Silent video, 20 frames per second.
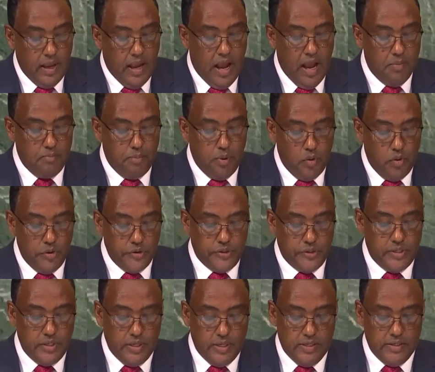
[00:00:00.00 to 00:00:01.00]

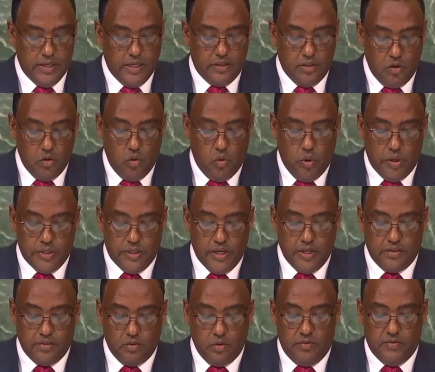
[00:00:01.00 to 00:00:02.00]
approached in the true
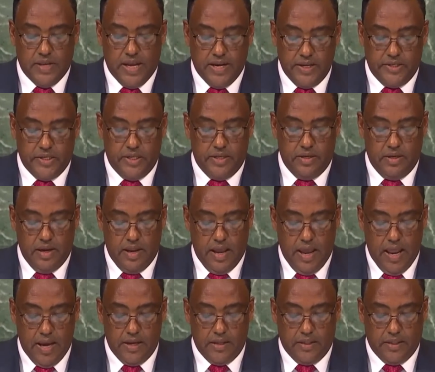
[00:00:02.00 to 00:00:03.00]
context of the region
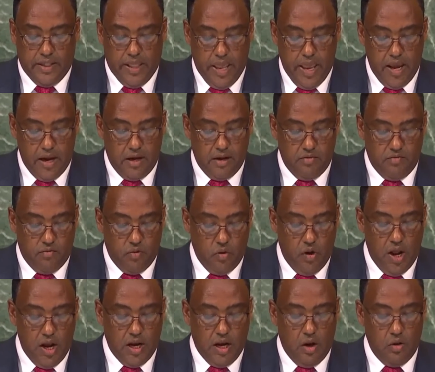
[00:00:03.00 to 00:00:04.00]
and take
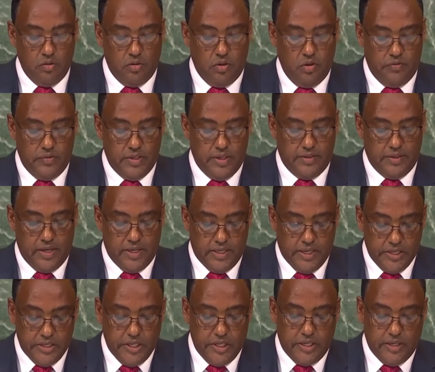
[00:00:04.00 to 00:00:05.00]
full account of the
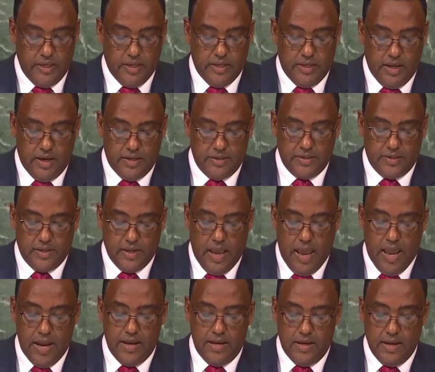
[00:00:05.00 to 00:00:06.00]
strategic interests
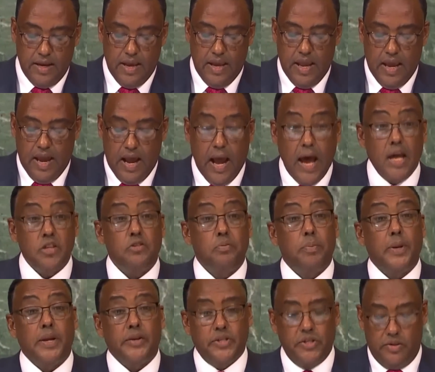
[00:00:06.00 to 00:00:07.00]
and
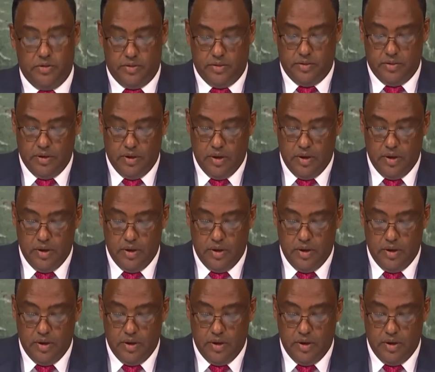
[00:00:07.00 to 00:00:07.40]
aspirations